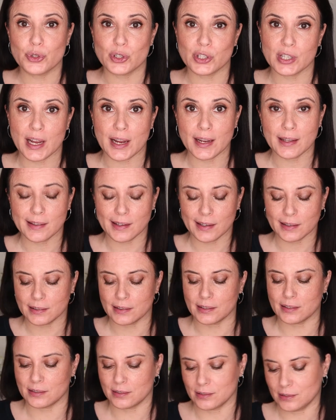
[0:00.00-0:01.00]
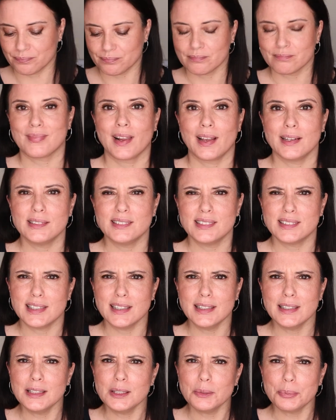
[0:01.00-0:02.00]
to say that it's a
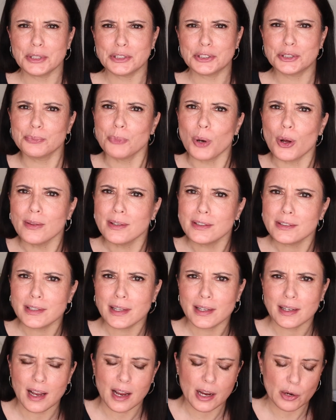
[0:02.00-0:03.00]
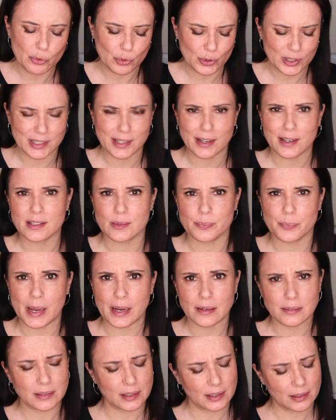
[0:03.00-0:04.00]
little bit smaller than I was
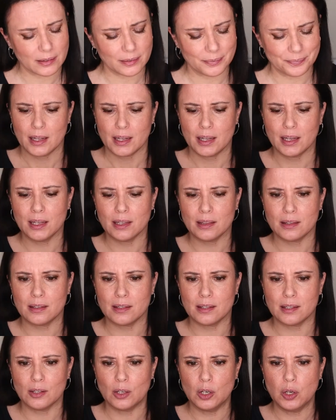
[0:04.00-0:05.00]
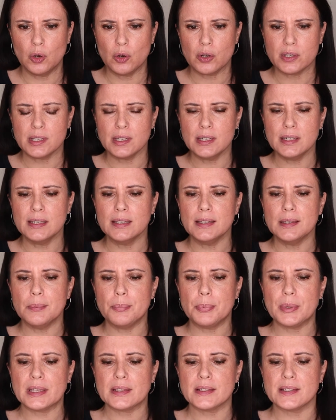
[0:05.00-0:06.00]
expecting. It looks a little
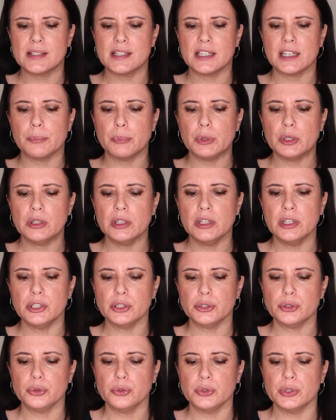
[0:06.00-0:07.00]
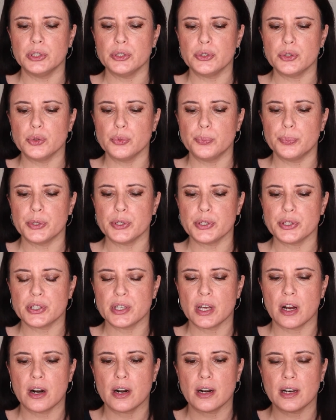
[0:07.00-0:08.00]
bit similar to the
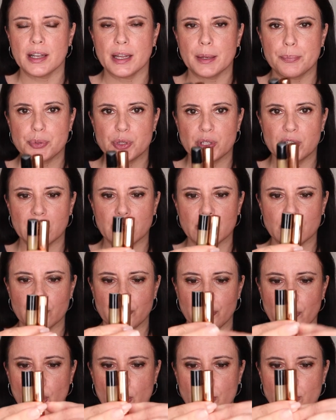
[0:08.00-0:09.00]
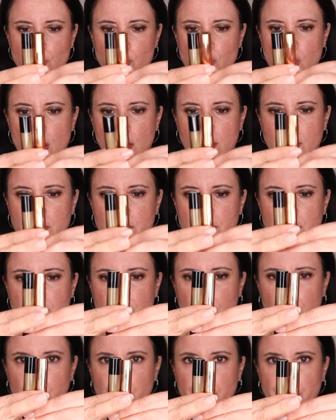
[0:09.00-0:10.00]
Superstar lipsticks from Charlotte
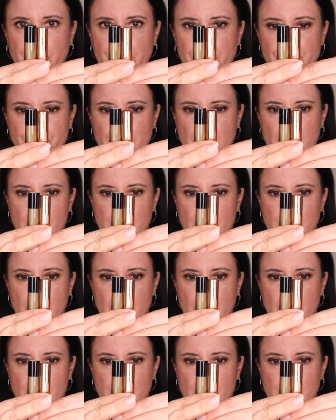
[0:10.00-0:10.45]
Tilbury.